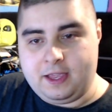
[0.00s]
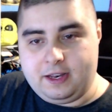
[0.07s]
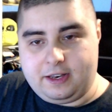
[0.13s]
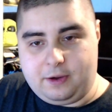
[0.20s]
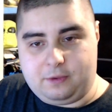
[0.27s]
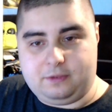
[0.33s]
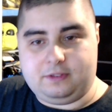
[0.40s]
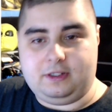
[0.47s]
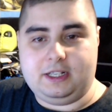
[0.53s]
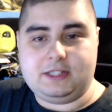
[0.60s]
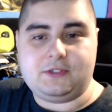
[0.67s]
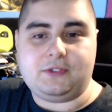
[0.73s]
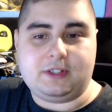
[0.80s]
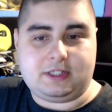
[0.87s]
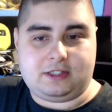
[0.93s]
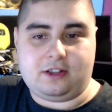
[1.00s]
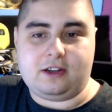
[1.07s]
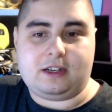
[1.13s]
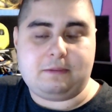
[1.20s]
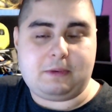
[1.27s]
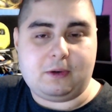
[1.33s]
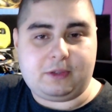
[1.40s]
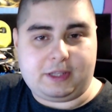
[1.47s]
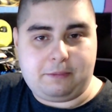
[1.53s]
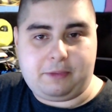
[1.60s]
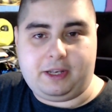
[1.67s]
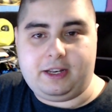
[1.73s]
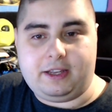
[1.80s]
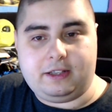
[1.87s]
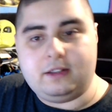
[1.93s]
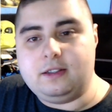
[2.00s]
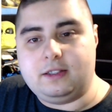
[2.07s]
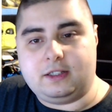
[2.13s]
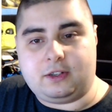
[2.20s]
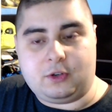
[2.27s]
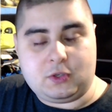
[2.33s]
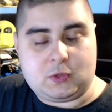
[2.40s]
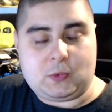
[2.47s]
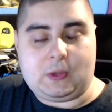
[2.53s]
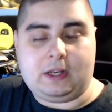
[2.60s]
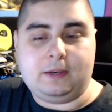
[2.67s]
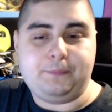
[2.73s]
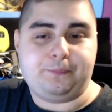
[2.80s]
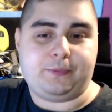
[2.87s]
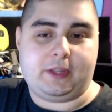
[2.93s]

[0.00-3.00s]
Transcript: Now, let's first talk about Emilia and Roswaal,